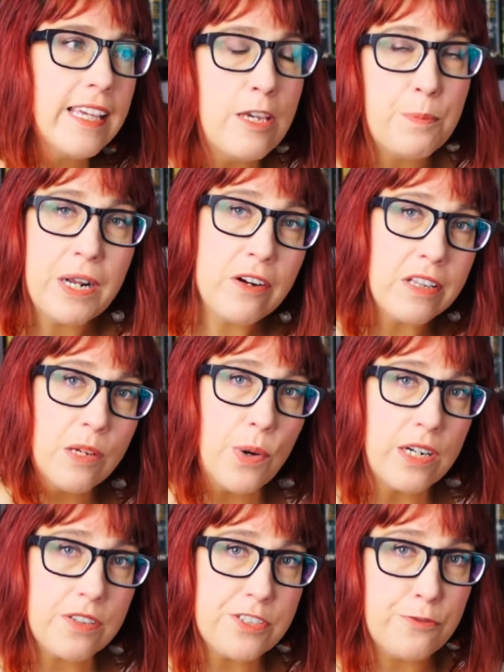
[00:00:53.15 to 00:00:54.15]
he apparently
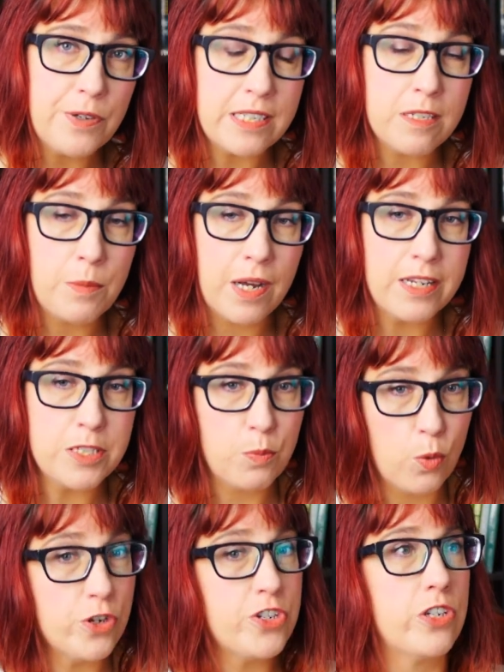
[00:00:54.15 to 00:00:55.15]
went on to victimize
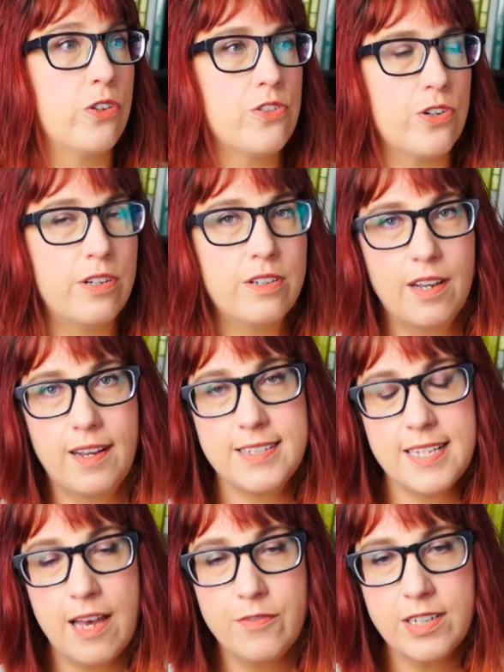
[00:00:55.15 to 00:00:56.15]
more children,
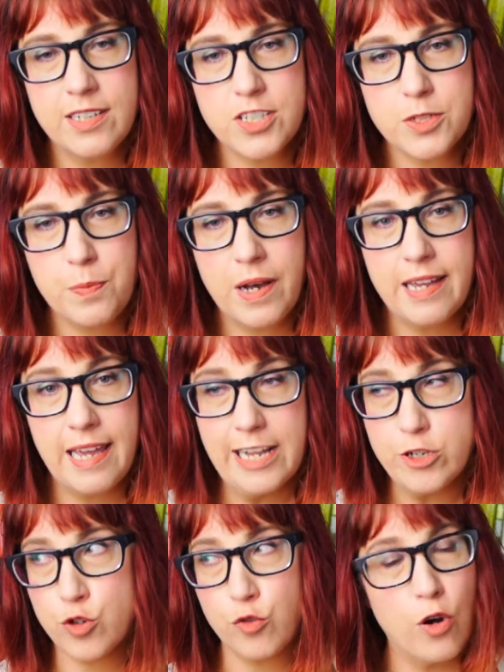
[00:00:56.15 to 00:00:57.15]
as evidenced by a
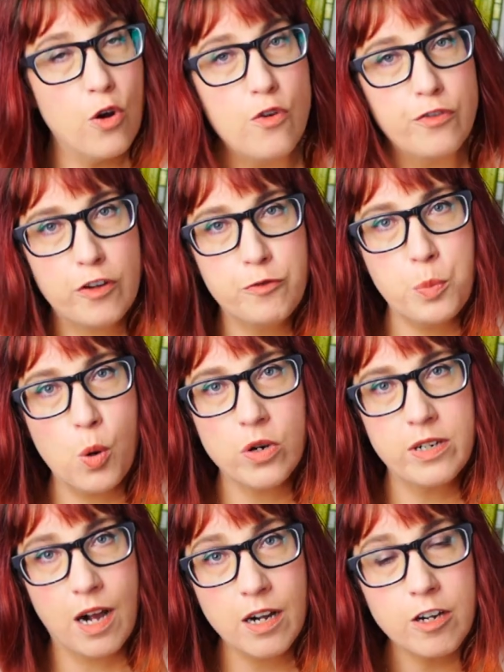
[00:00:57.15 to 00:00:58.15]
trove of
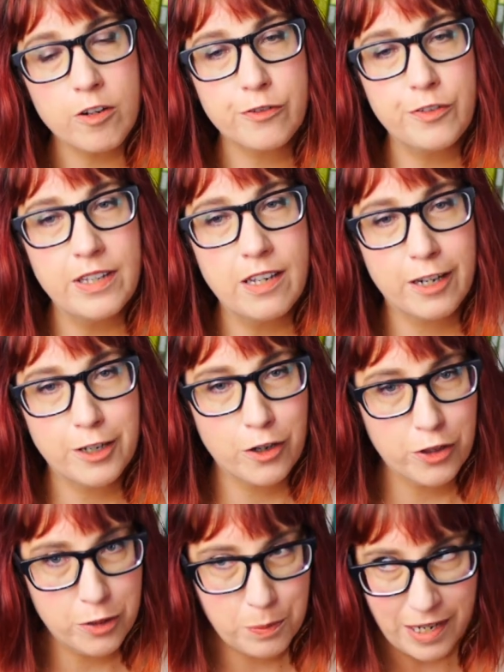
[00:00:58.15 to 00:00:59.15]
pornography
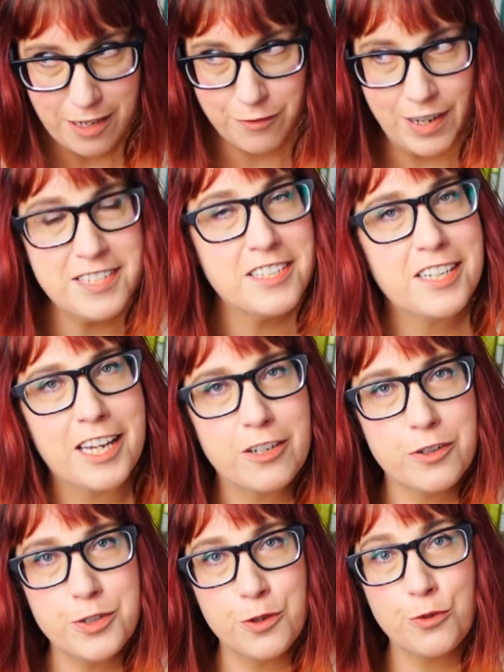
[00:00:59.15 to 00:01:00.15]
unearthed by
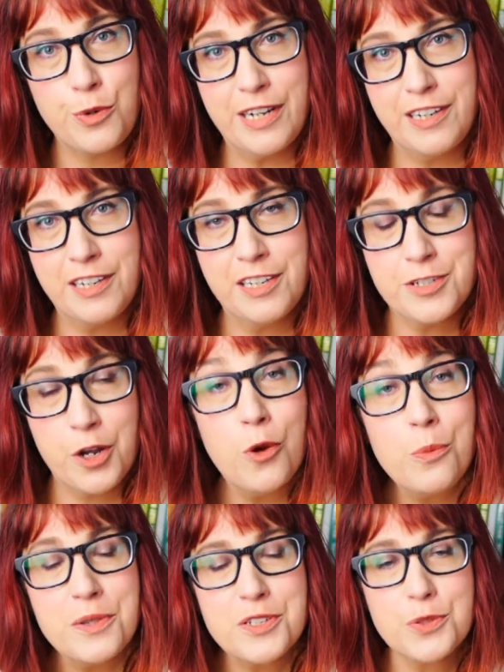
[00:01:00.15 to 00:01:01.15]
investigators who raided his
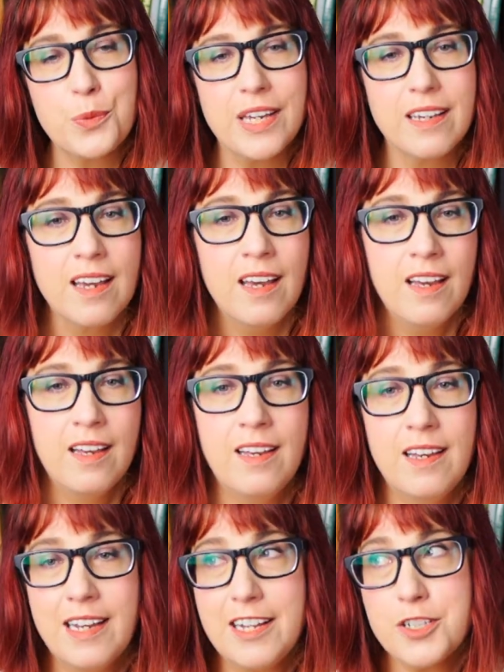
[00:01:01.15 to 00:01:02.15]
home this week.
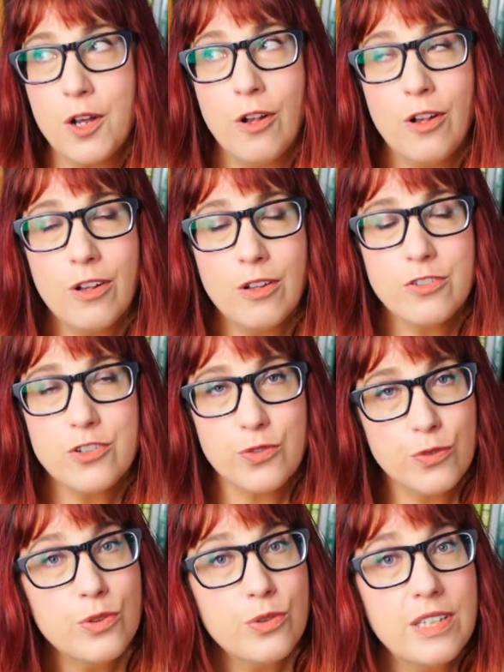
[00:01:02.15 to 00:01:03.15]
It's all
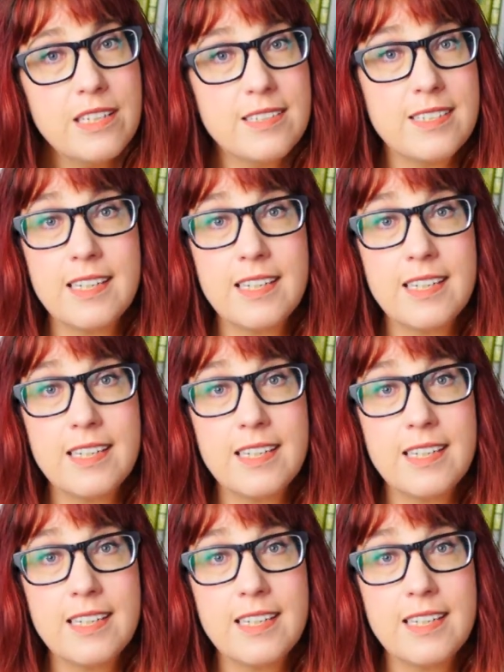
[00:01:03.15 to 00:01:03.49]
truly